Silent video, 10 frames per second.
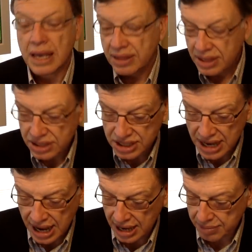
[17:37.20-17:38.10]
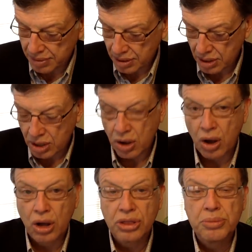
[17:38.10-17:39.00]
And this time,
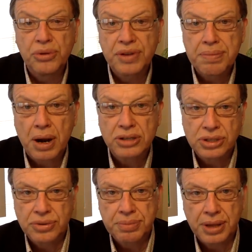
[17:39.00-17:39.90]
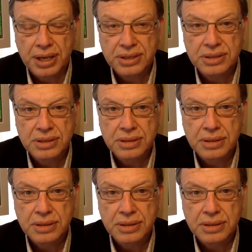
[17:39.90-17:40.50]
all the moving parts are in place.